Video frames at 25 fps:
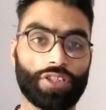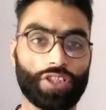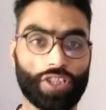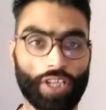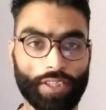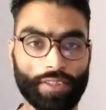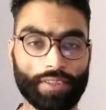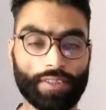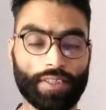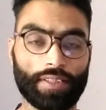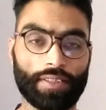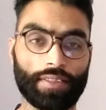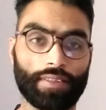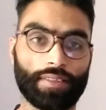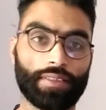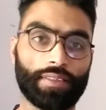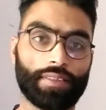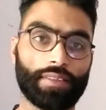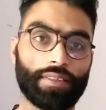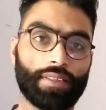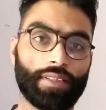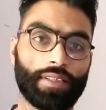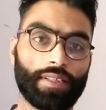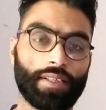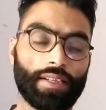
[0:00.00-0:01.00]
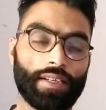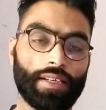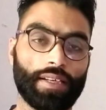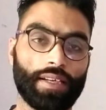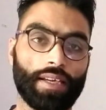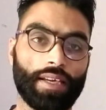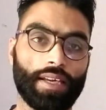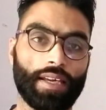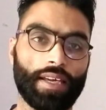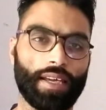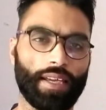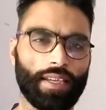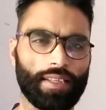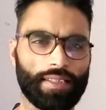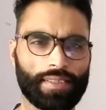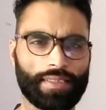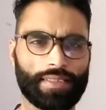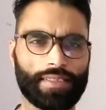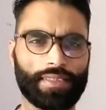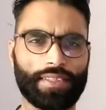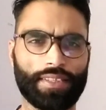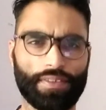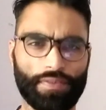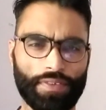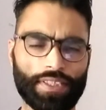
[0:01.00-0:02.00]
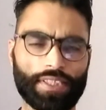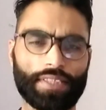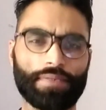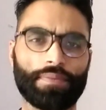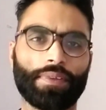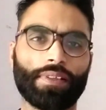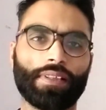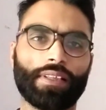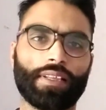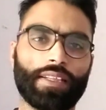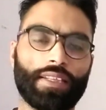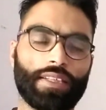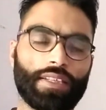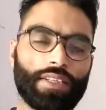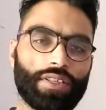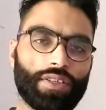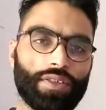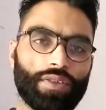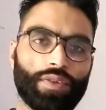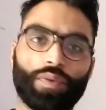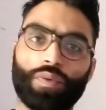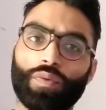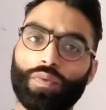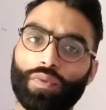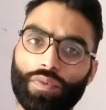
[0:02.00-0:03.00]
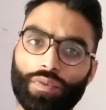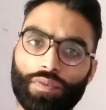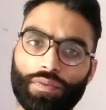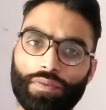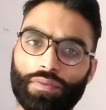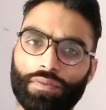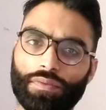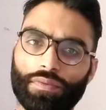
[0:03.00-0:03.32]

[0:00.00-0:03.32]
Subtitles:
Chandran is divisible into